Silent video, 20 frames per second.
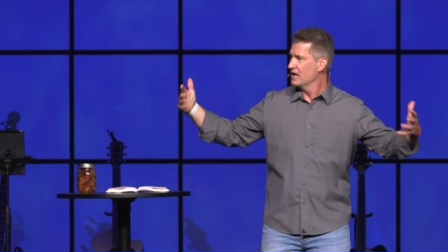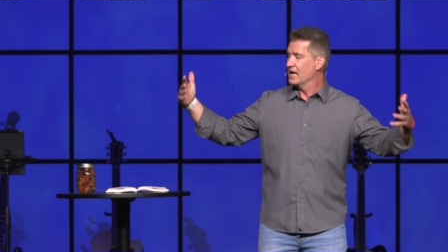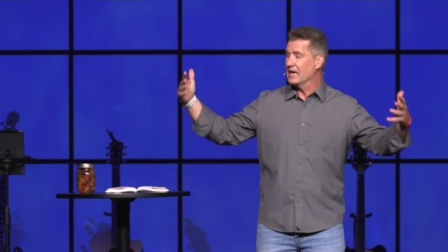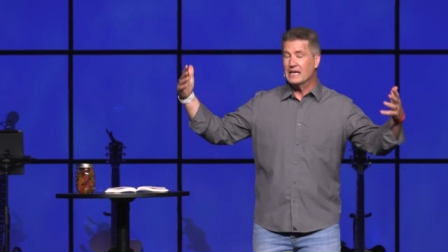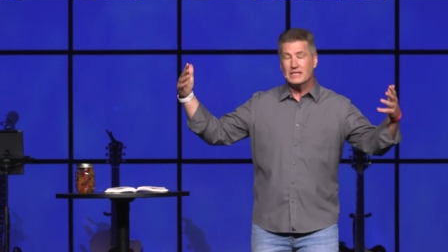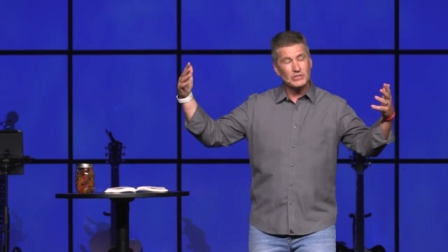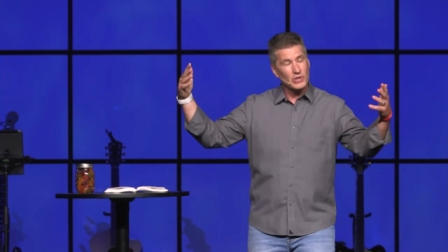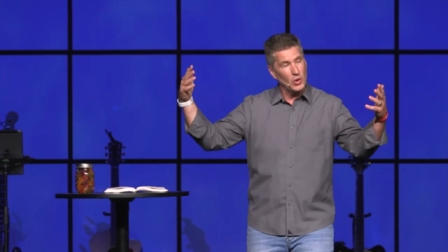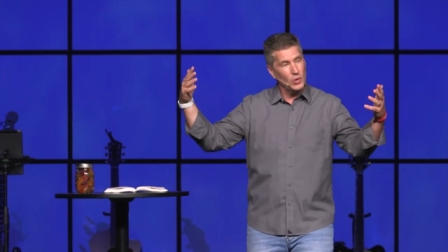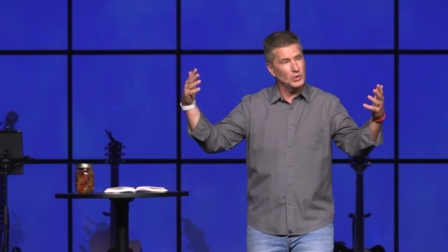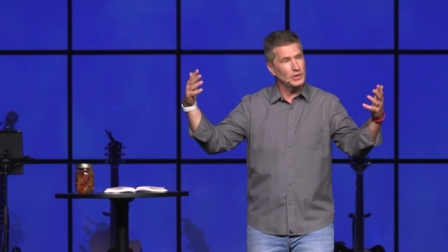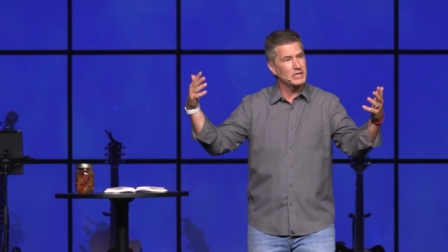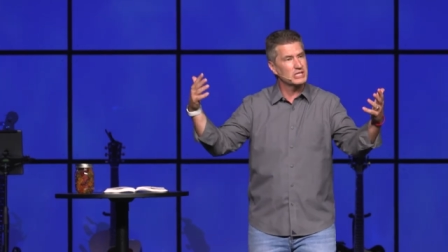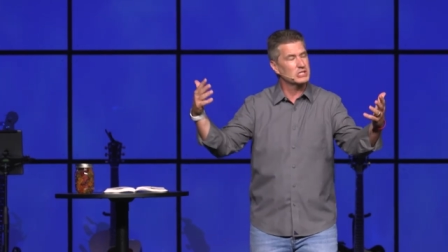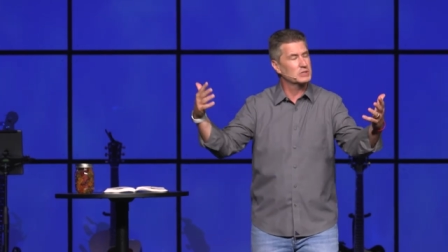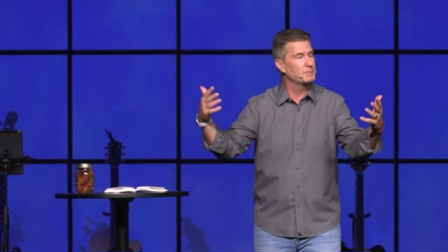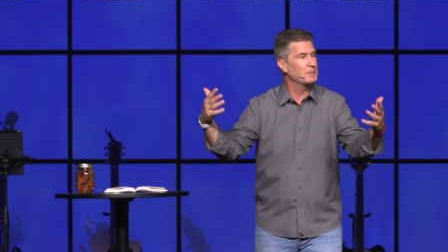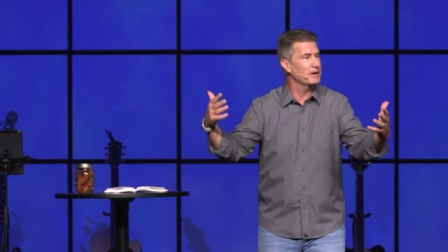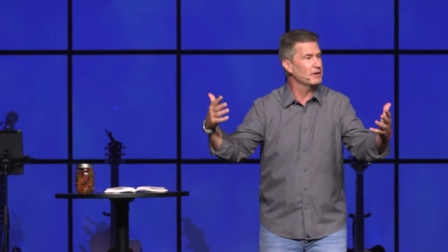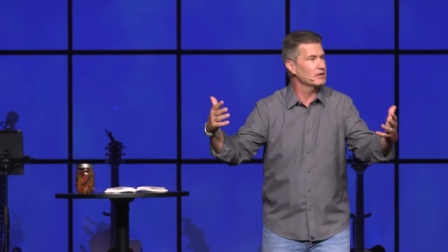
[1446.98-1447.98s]
His Holy
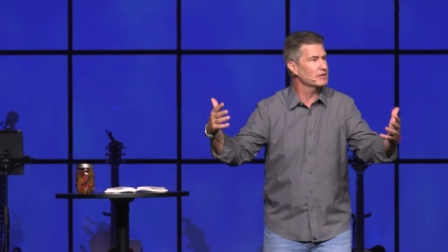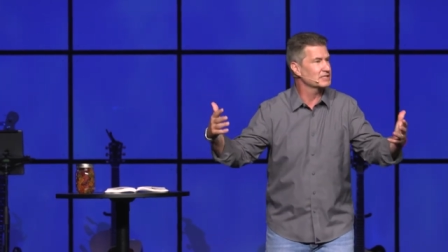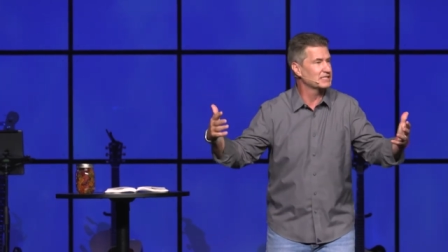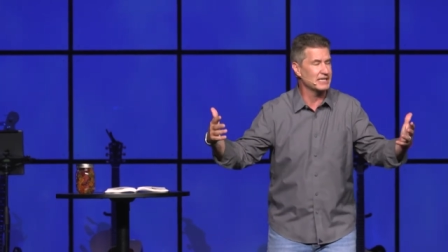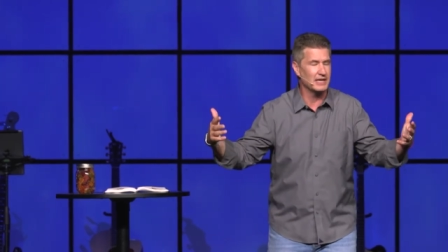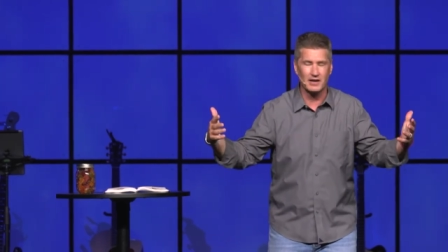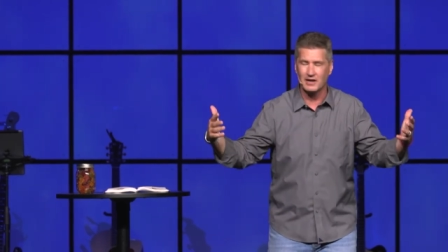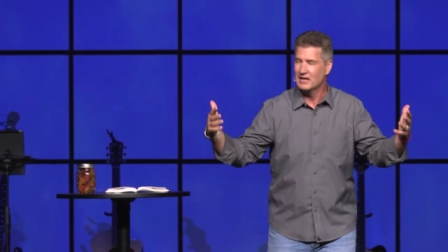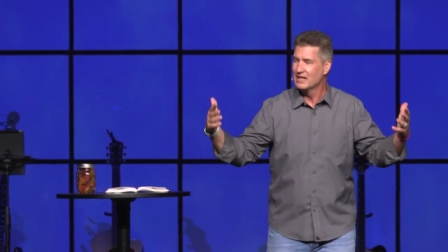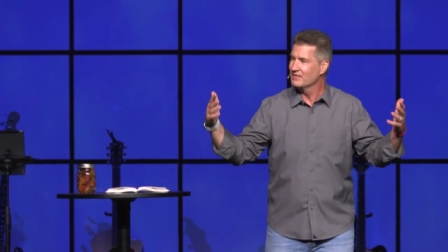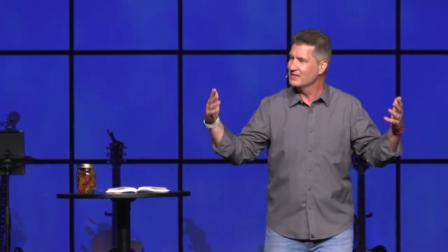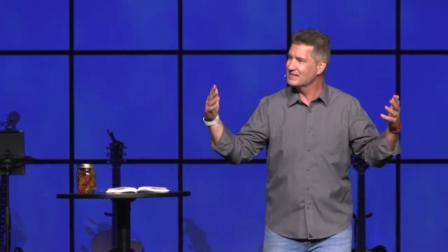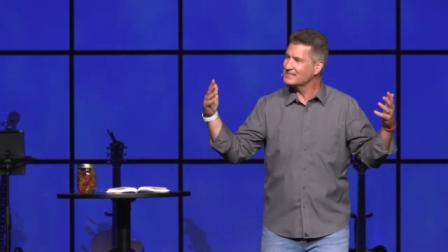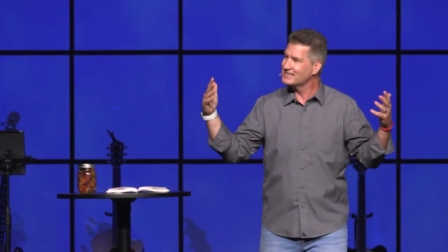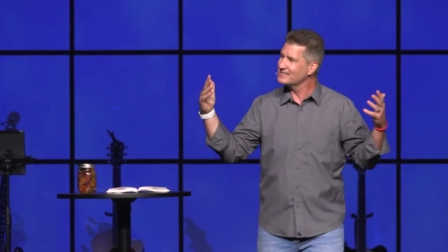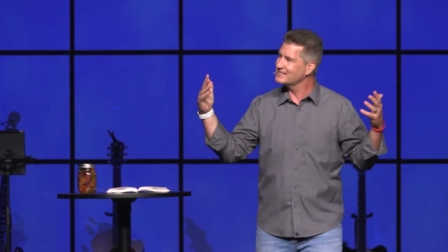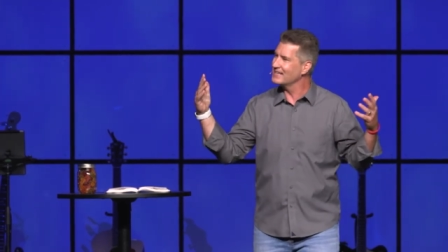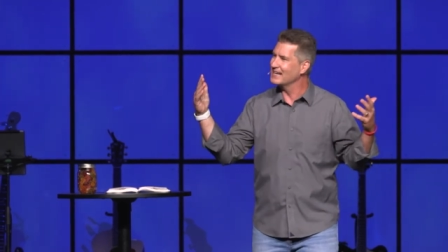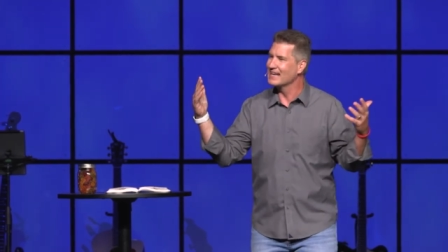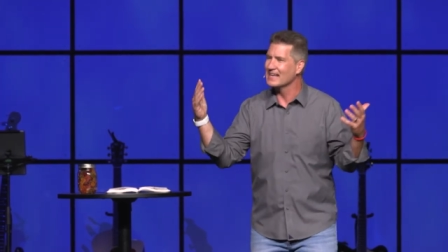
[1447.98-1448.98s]
Spirit is here. This
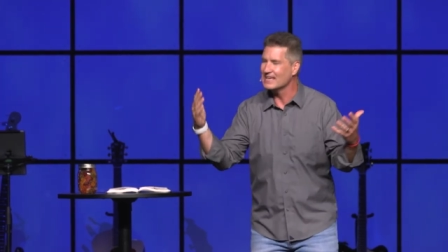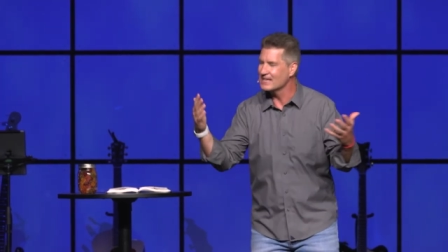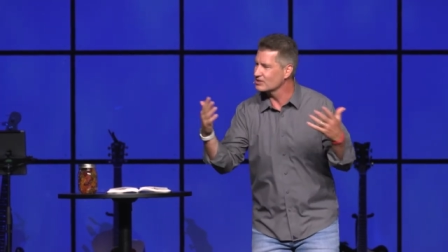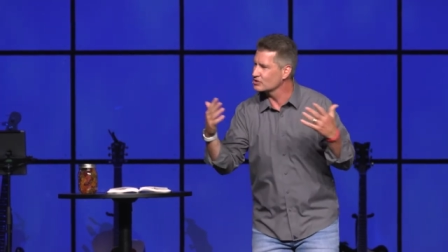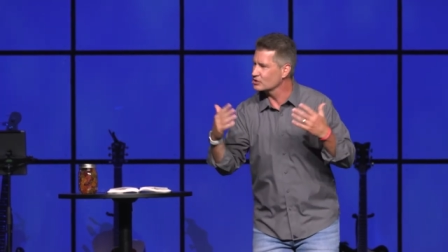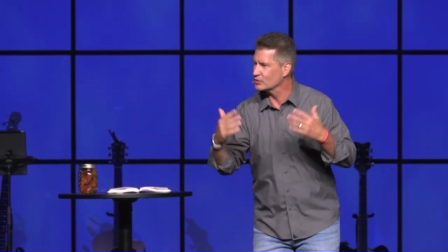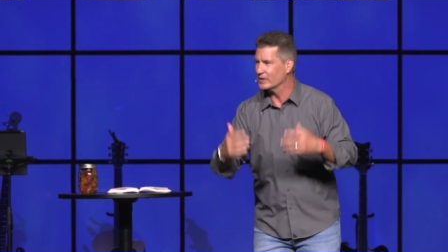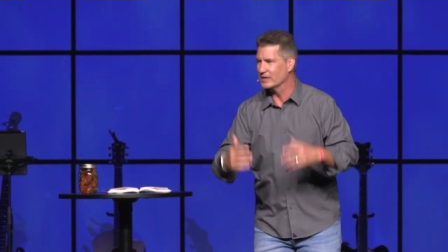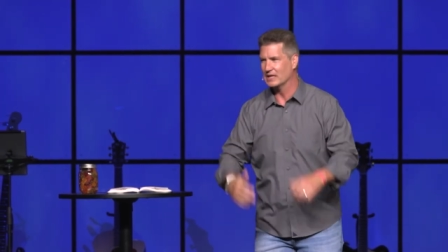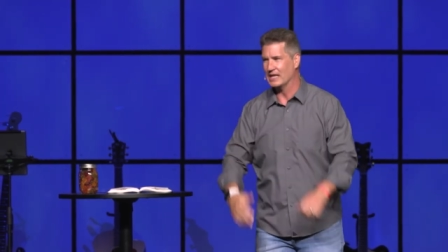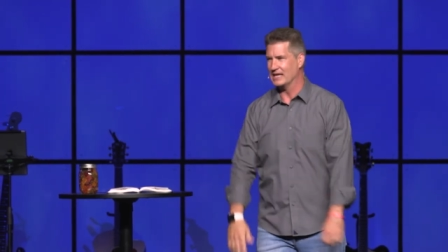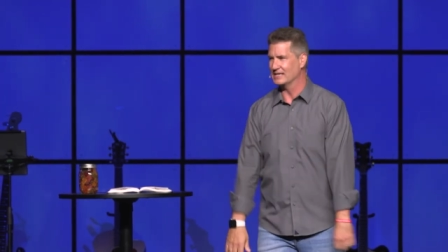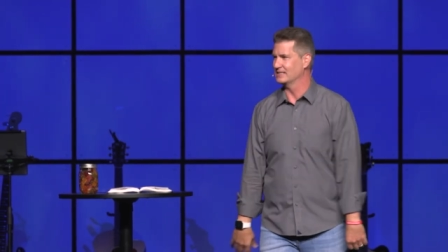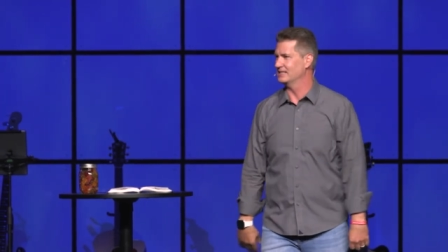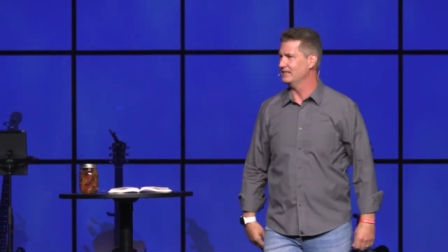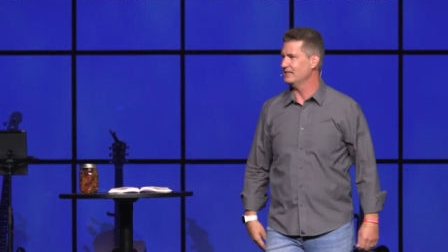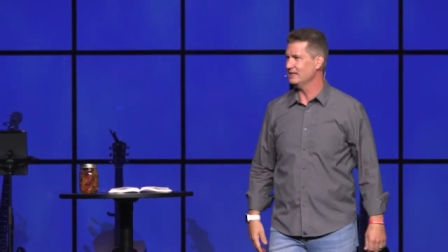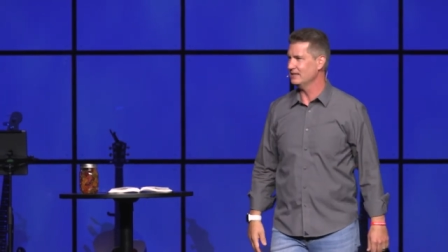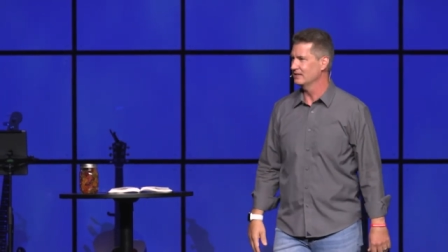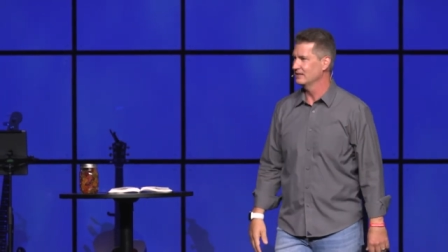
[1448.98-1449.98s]
isn't a history lesson.